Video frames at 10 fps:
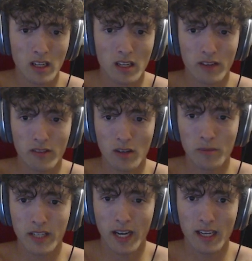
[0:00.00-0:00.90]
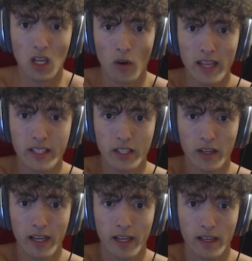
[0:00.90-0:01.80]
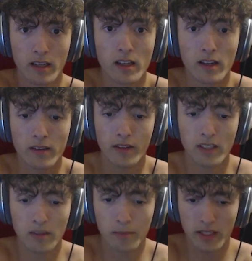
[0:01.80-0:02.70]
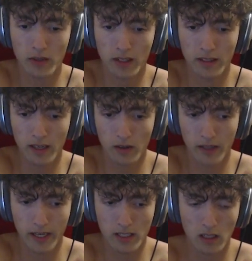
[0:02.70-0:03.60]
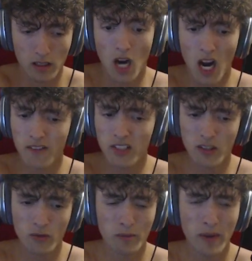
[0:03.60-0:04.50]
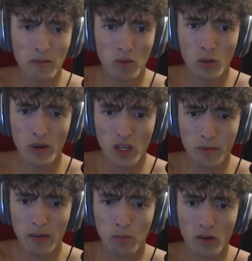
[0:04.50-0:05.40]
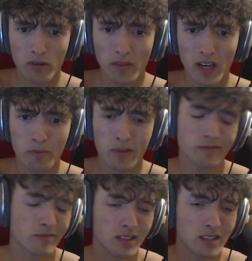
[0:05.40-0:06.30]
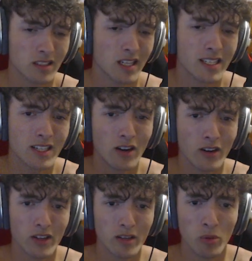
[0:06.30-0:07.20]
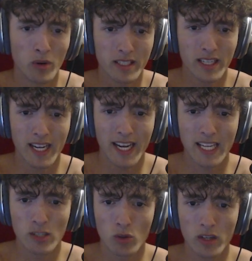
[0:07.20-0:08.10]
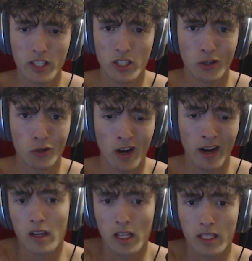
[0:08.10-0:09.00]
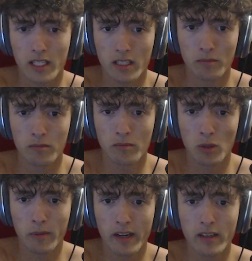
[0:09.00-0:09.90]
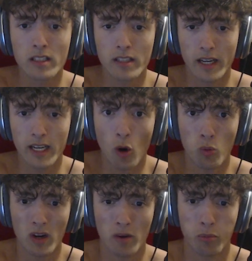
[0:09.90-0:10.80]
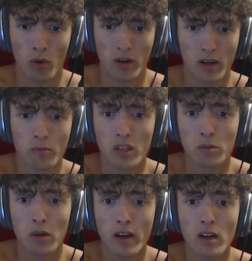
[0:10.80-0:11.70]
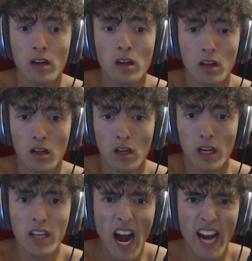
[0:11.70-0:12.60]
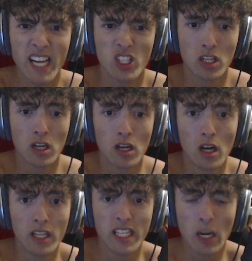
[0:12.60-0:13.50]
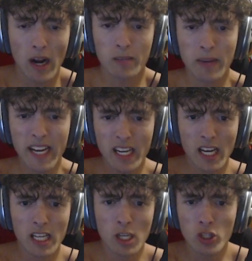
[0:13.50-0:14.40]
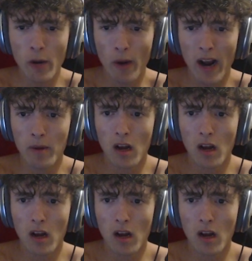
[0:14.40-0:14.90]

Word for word: You feel what I'm saying? Oh, that's a good hit. fifteen bucks right there. Okay, solid. Obviously, if we bet more, we could have made more from there, but it's all good, boys. It's really just a grind. Let's get some blueberries. Nice. Oh, what a board. Multiplier. Nice! See what I mean? Do you see what I...